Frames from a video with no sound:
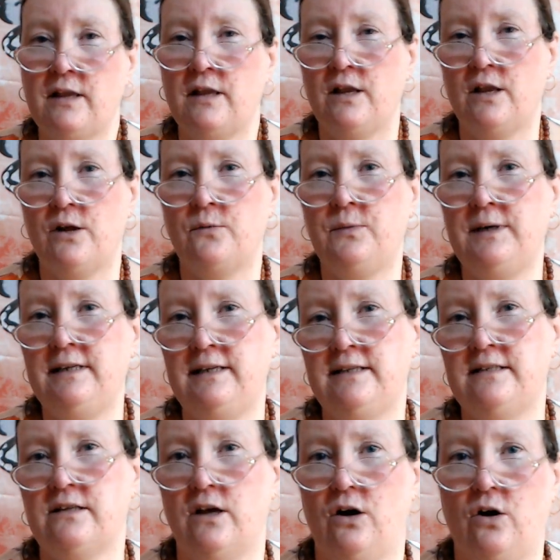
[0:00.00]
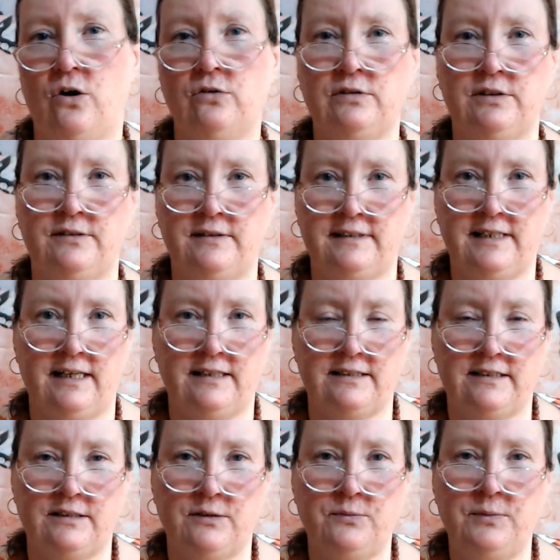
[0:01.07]
we need to honour that.
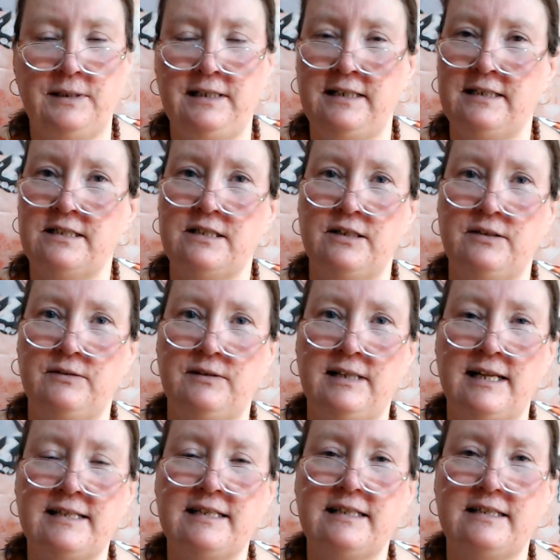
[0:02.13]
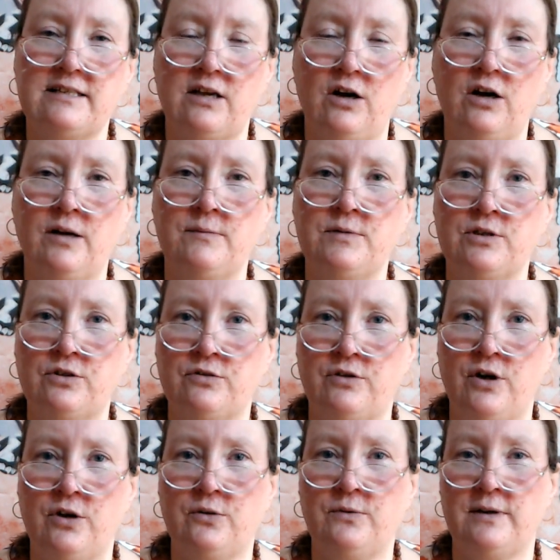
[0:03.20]
We need to let it time to
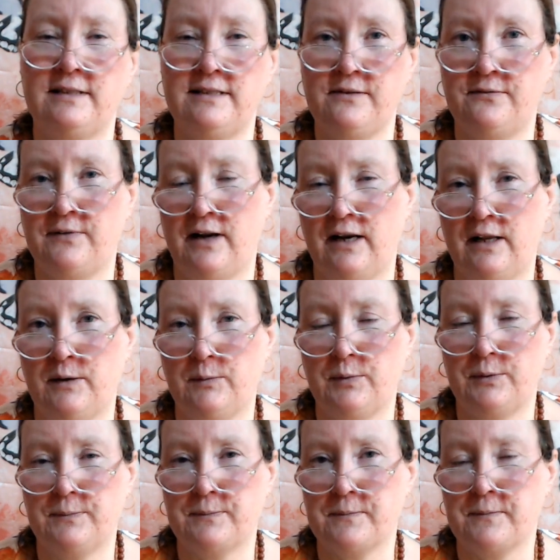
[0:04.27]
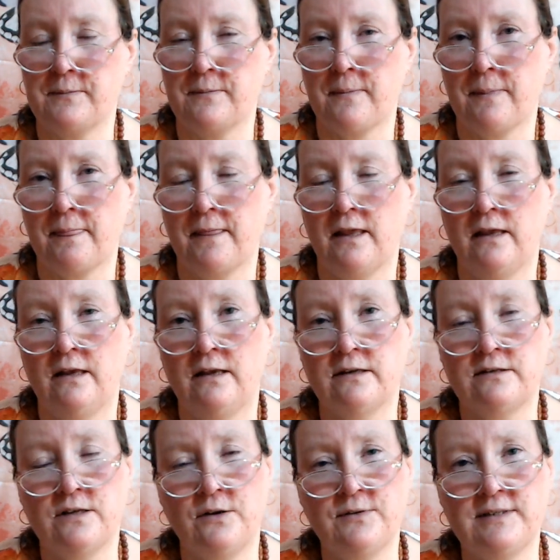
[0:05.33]
grow and develop. So
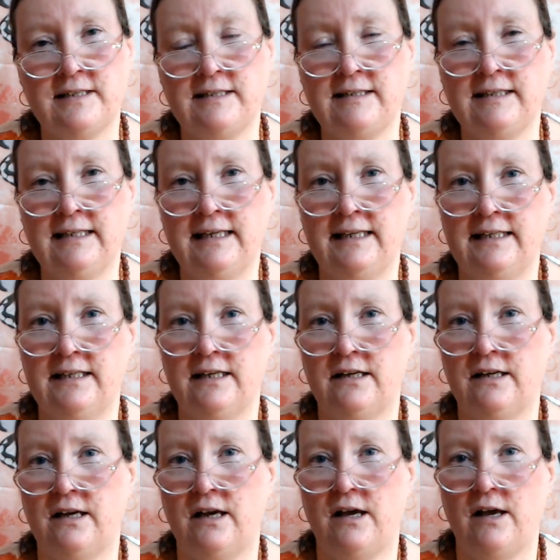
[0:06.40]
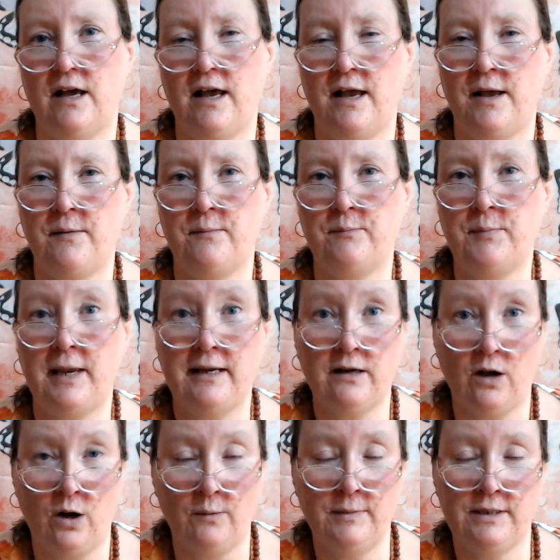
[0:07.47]
sitting here paying
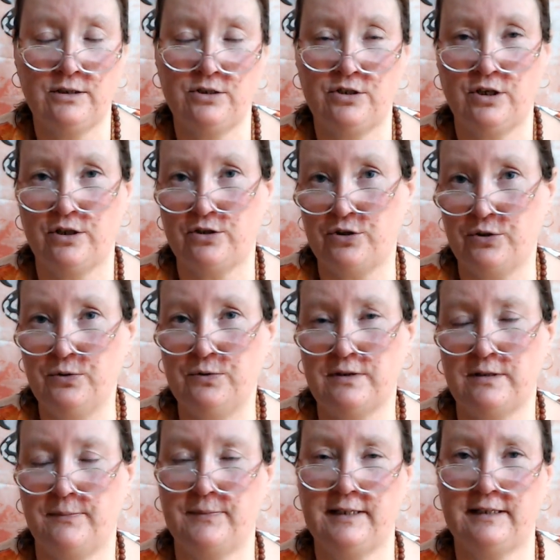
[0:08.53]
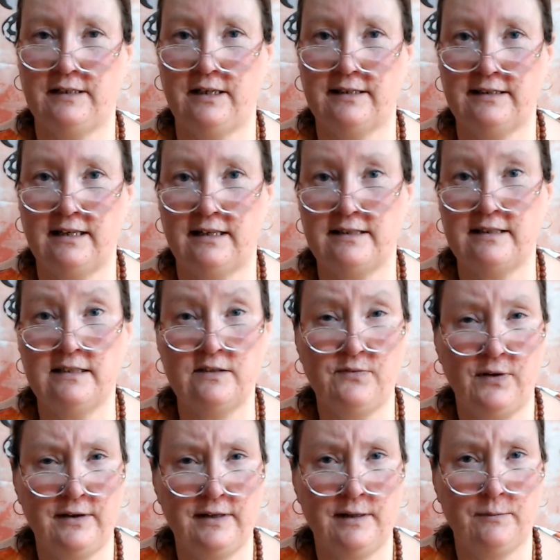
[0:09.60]
homage to something like that is very
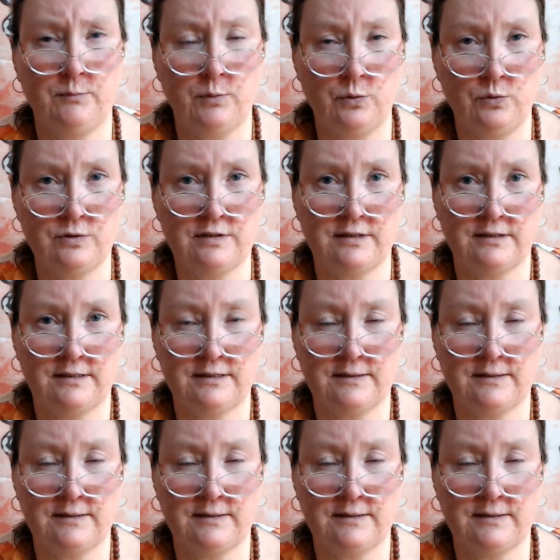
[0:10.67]
important.